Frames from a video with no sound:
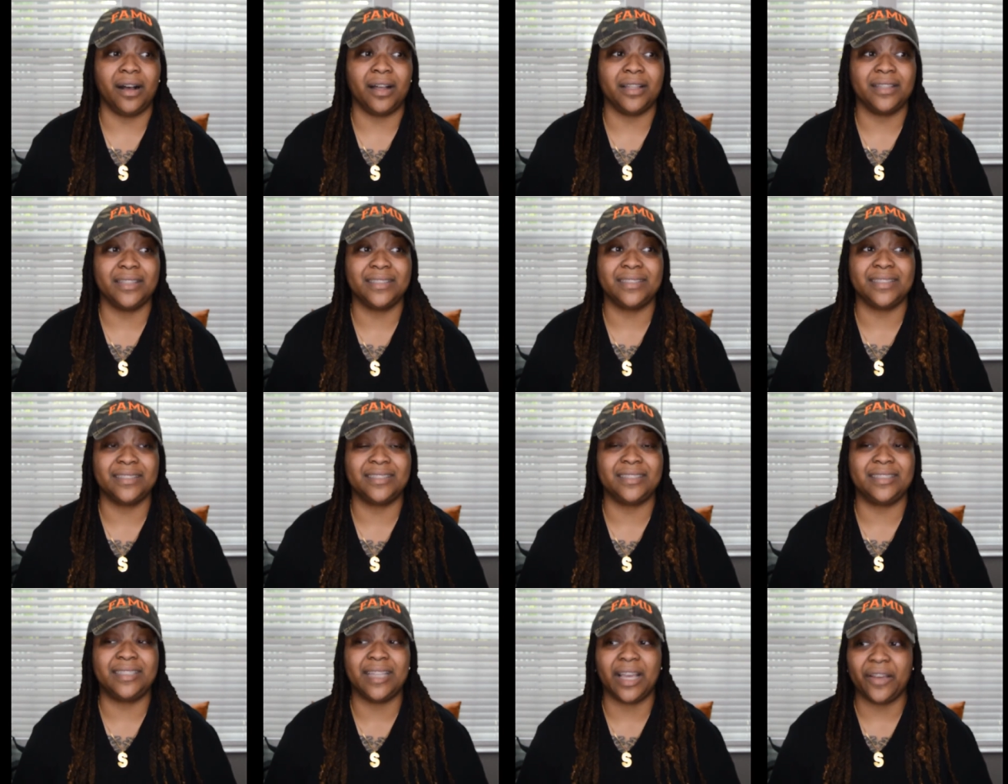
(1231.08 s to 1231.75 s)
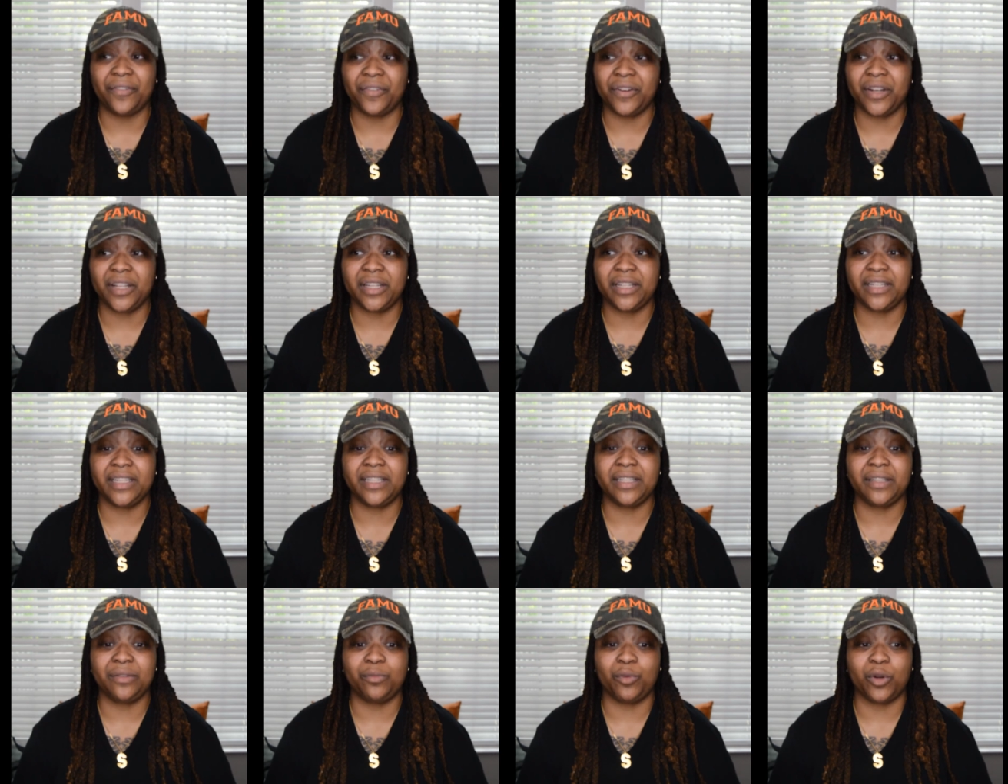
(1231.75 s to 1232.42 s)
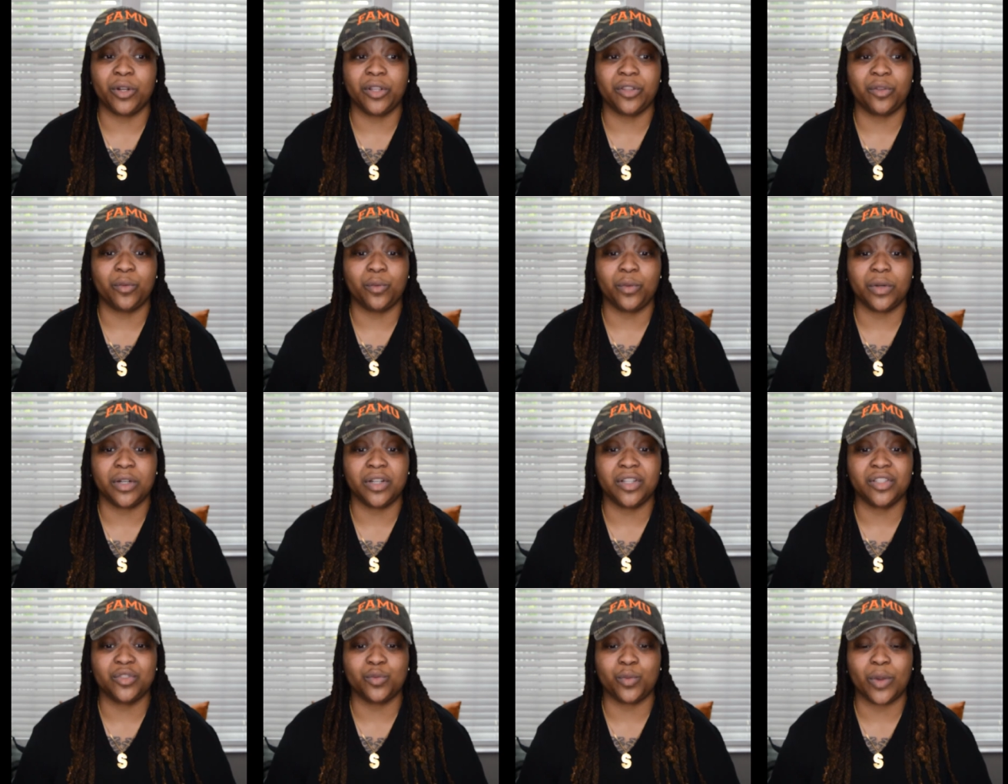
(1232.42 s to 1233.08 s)
This is definitely one of the
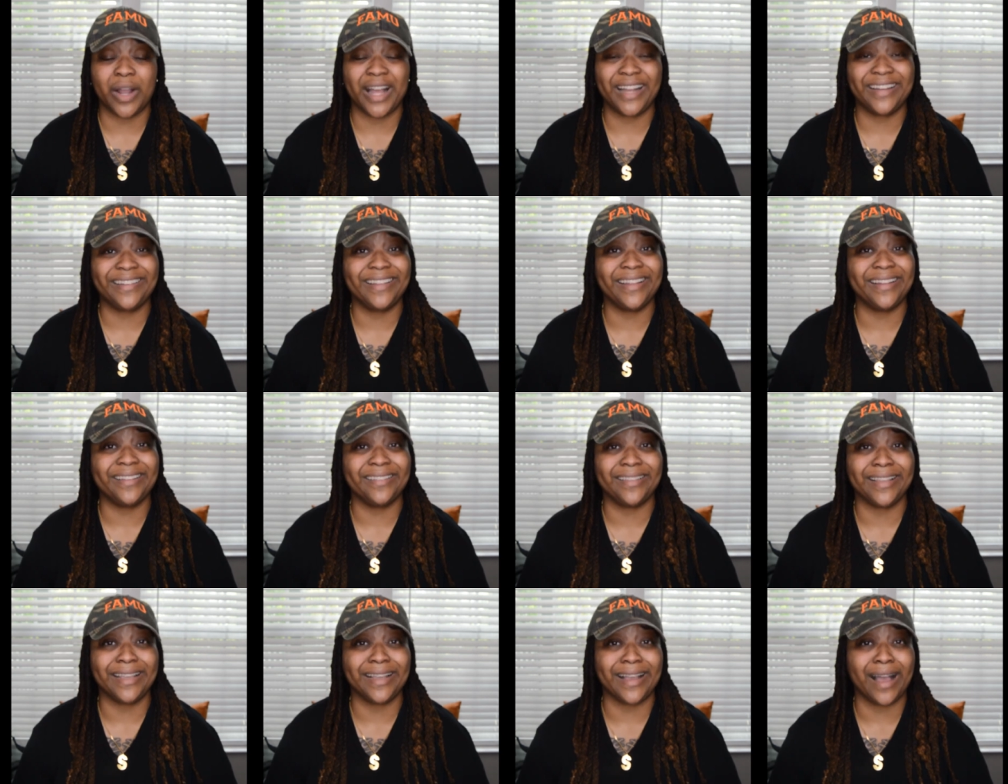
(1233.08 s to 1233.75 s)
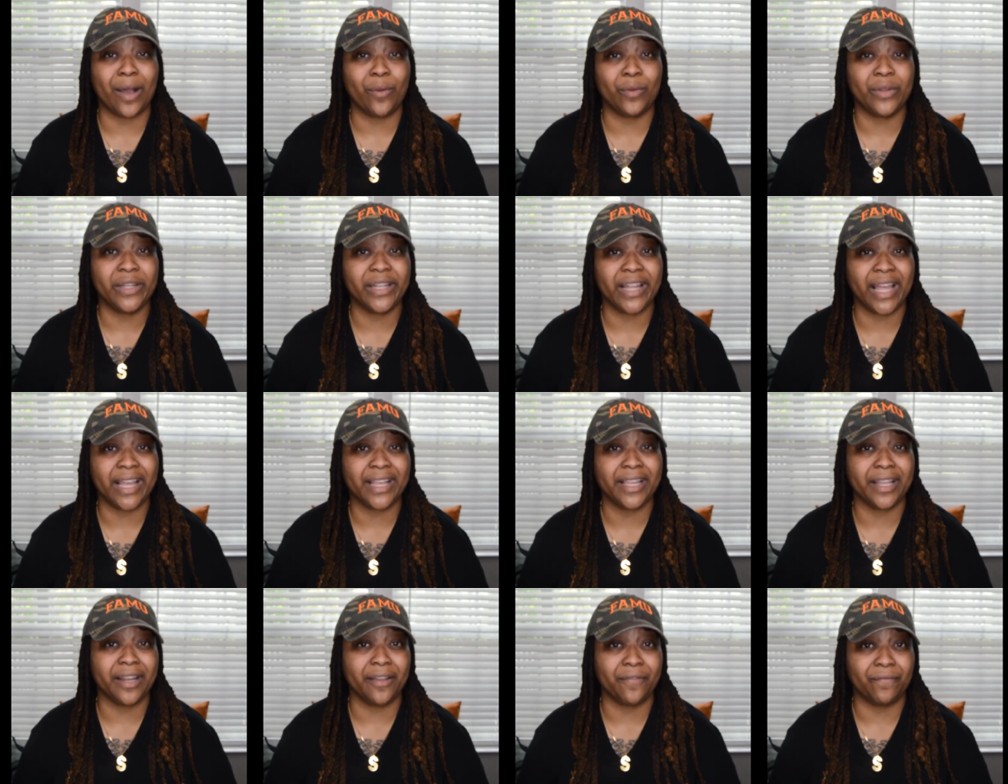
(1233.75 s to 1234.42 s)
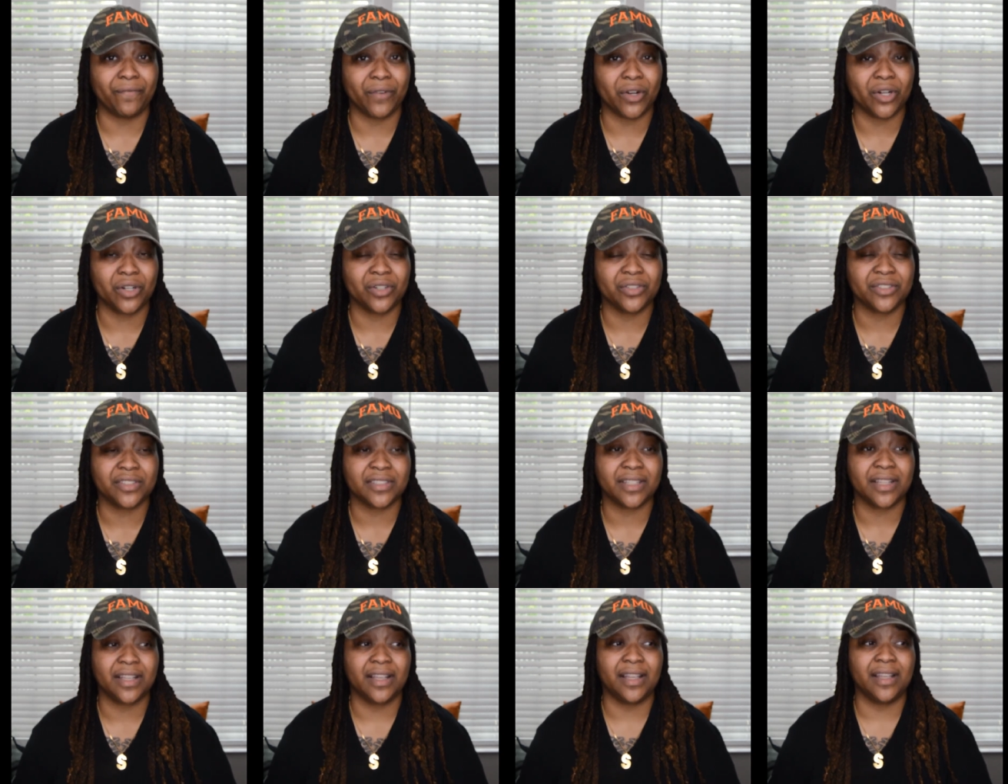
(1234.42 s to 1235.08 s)
ones where I didn't think I would like it at
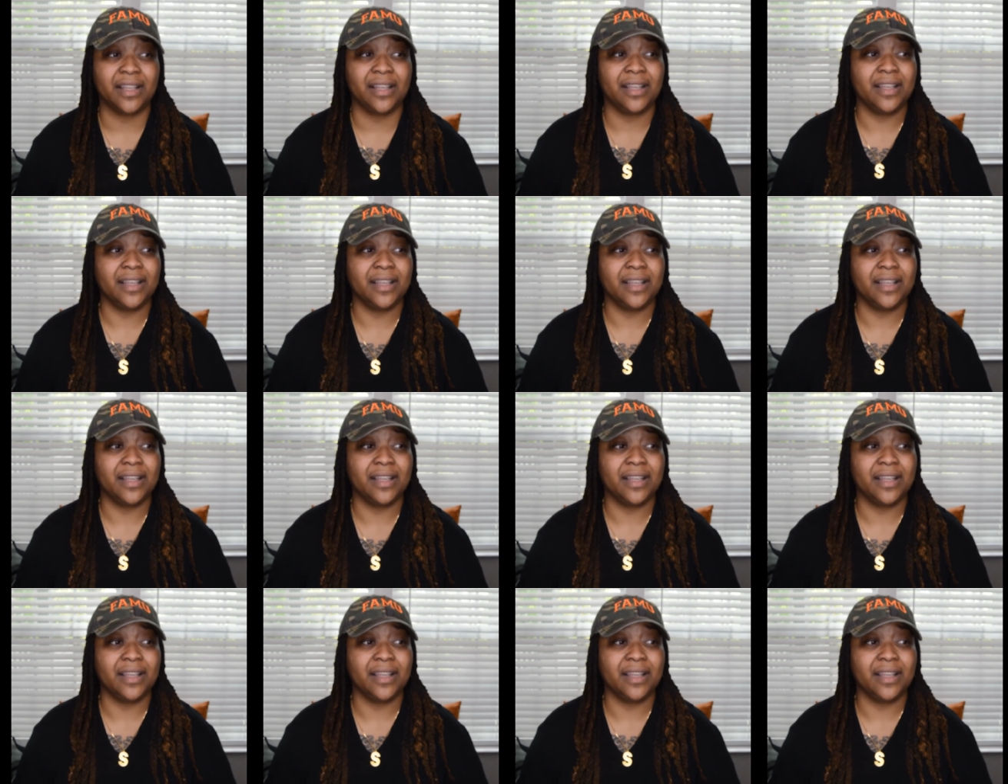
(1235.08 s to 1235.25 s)
first.